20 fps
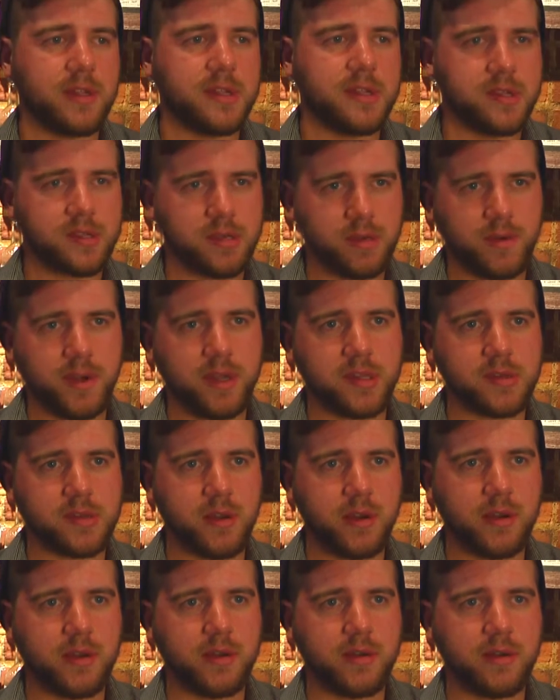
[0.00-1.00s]
a sister
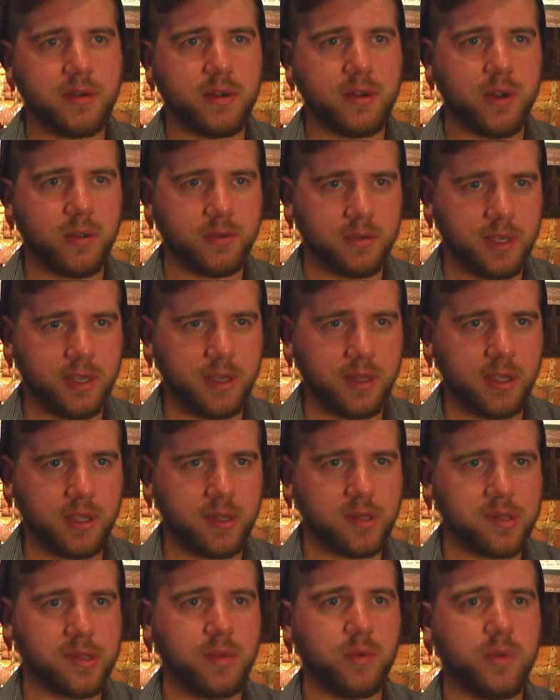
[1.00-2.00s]
restaurant called
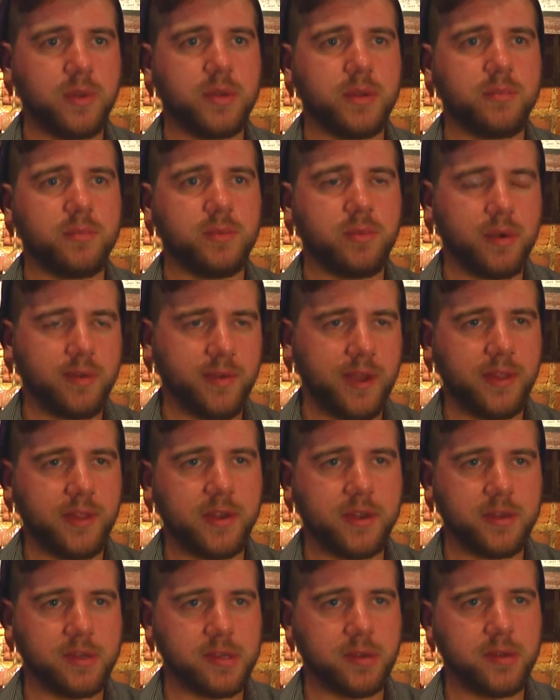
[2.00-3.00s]
Gilly's who we provide
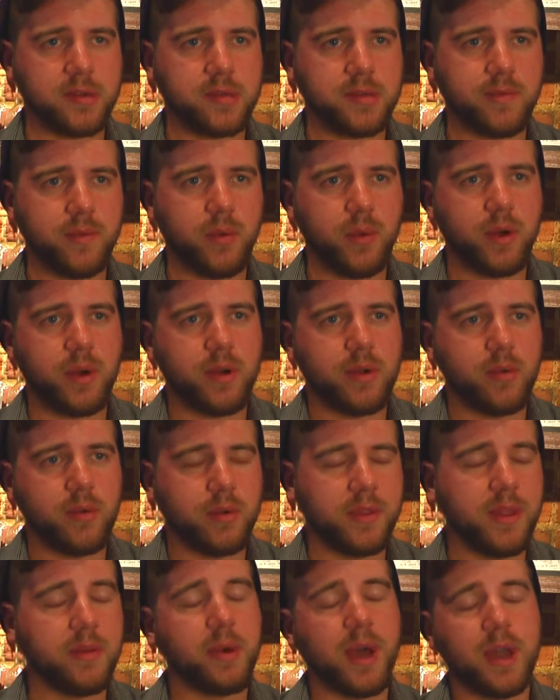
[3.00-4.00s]
the desserts for.
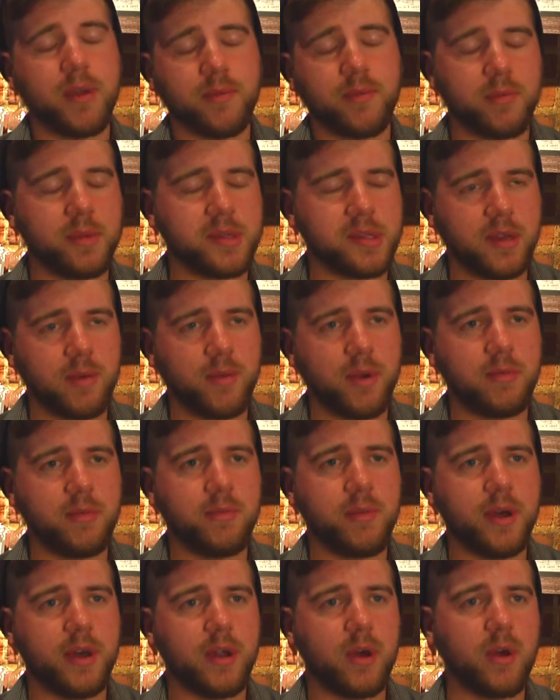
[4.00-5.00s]
Well, they buy from us anyway,
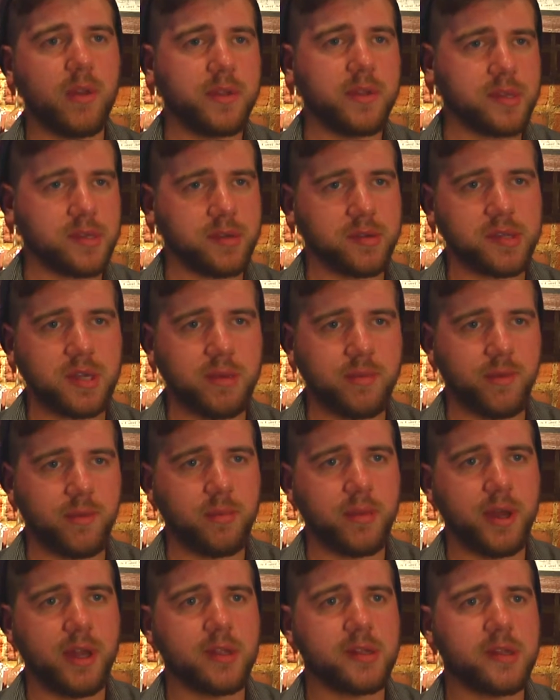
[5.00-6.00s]
but all the desserts come
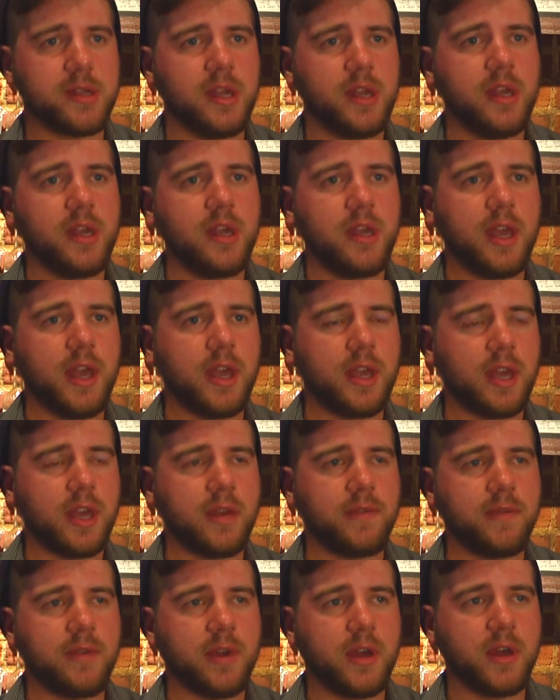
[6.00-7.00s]
from us. And
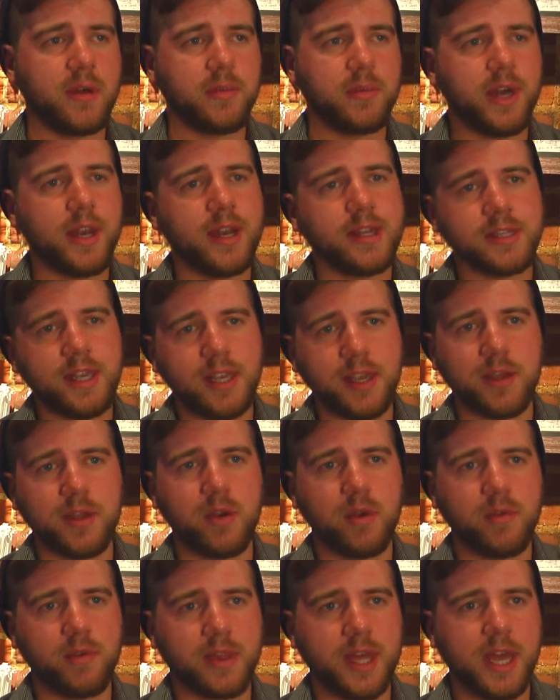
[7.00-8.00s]
I've kind of
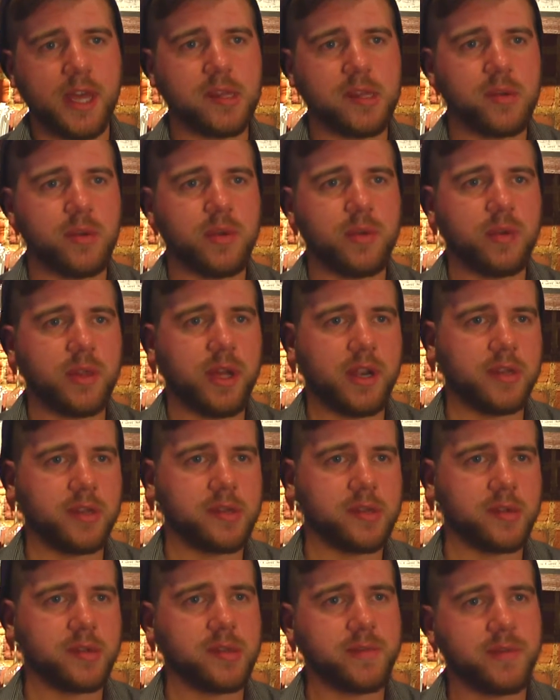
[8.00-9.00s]
taken over that, so I do a lot of
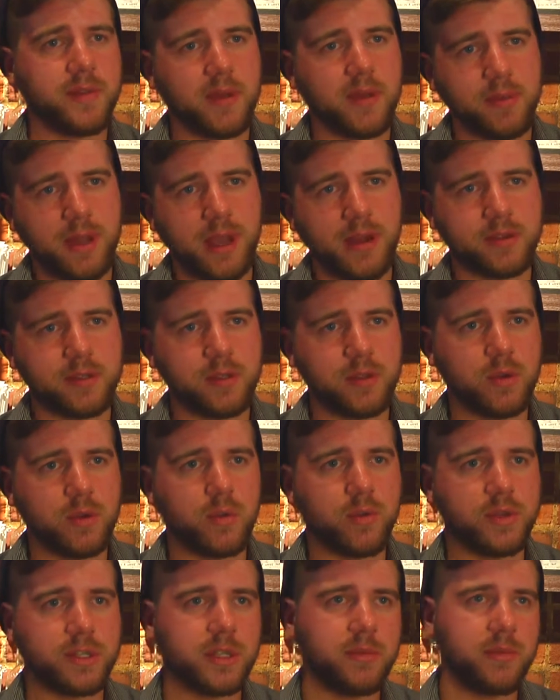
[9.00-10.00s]
desserts for them now
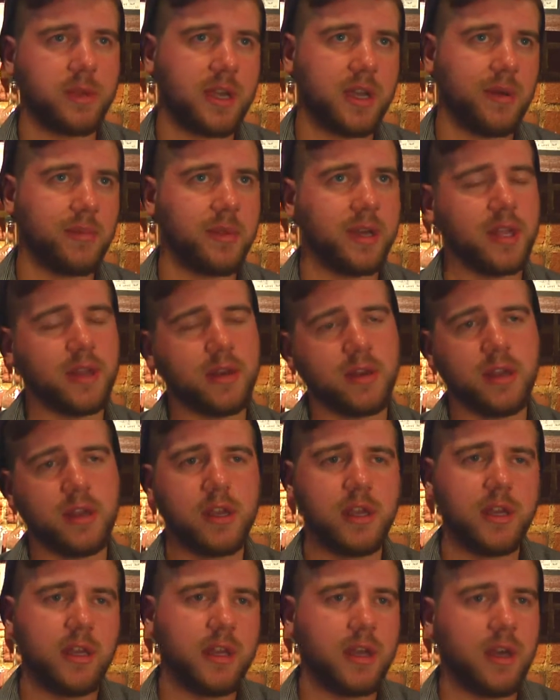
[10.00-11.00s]
too, which can be coming in
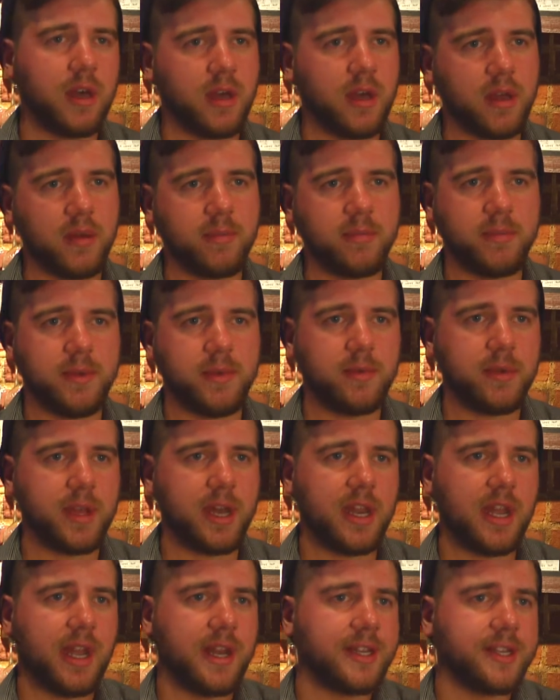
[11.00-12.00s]

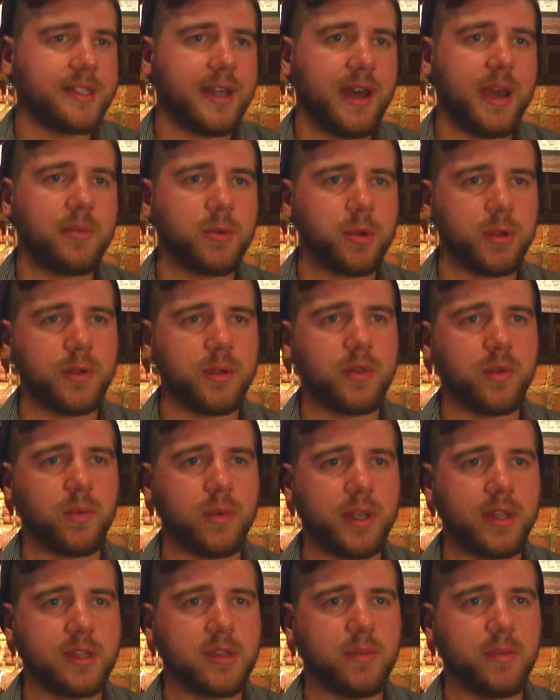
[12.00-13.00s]
kind of any time during the
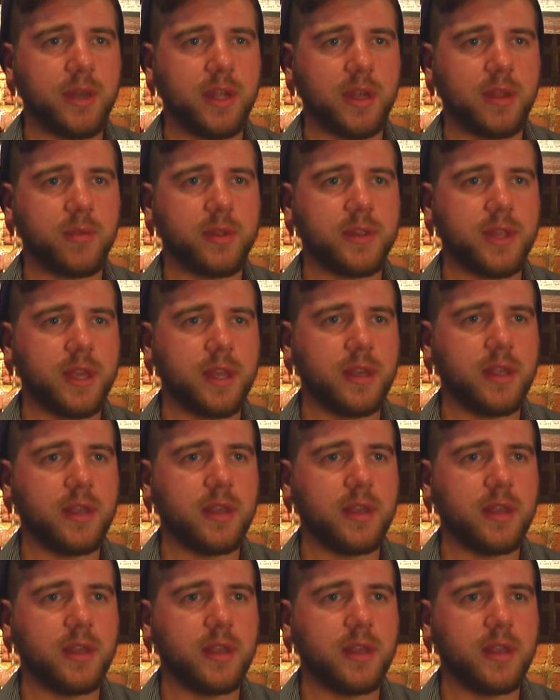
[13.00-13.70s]
week, depending on what they